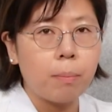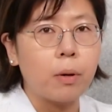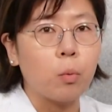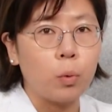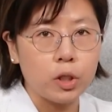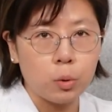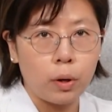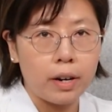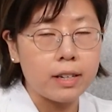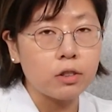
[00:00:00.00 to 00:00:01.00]
but which
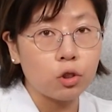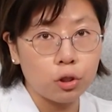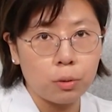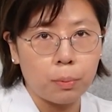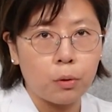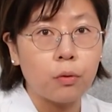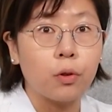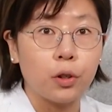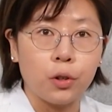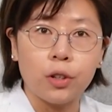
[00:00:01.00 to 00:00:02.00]
one is suitable
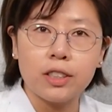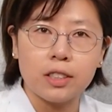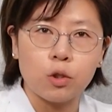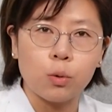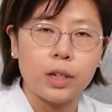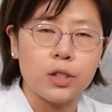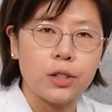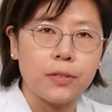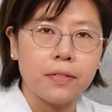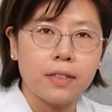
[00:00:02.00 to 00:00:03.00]
for your
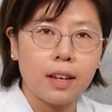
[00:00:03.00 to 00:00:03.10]
situation?